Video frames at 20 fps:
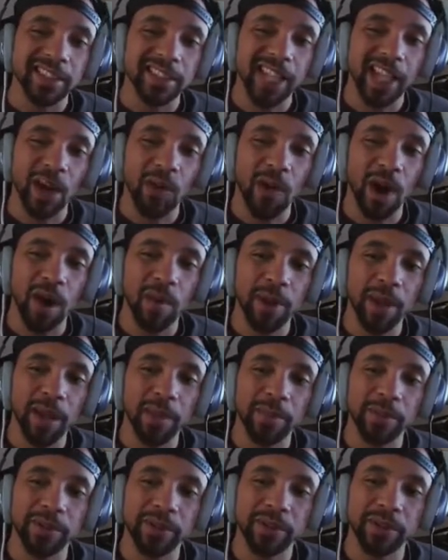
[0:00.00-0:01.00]
that
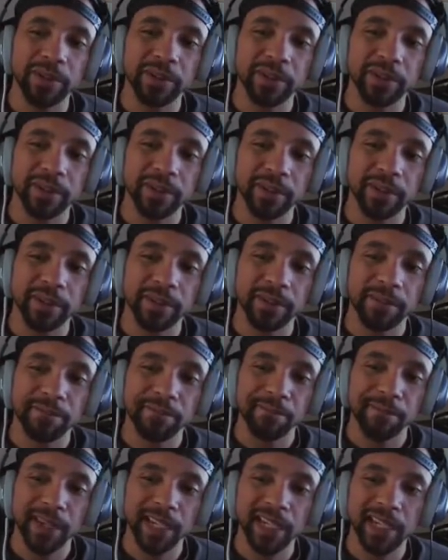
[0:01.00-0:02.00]
wallpaper
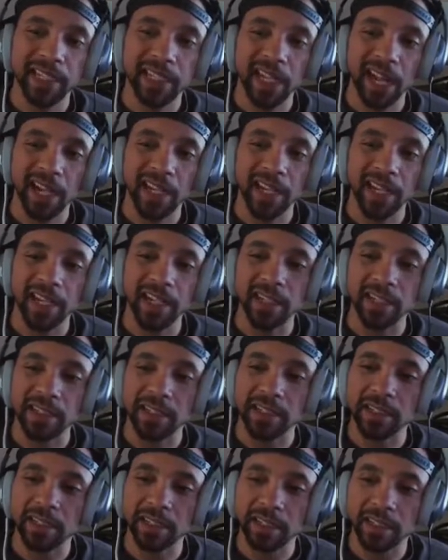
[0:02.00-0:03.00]
is kind of hideous.
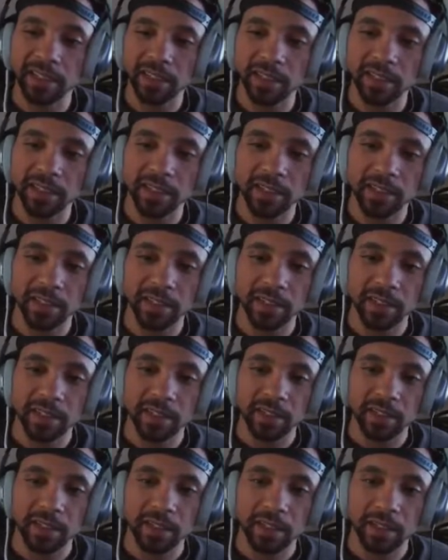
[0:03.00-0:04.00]
Red in my
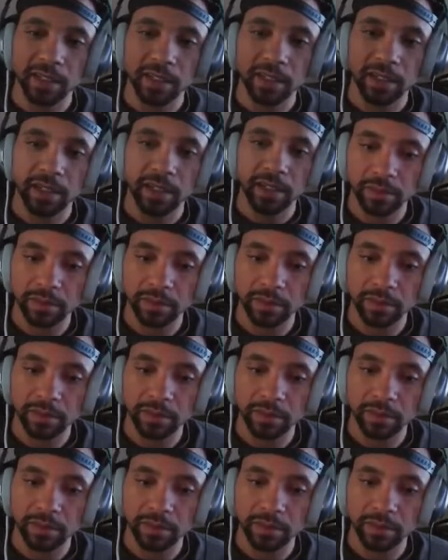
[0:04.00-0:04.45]
mind.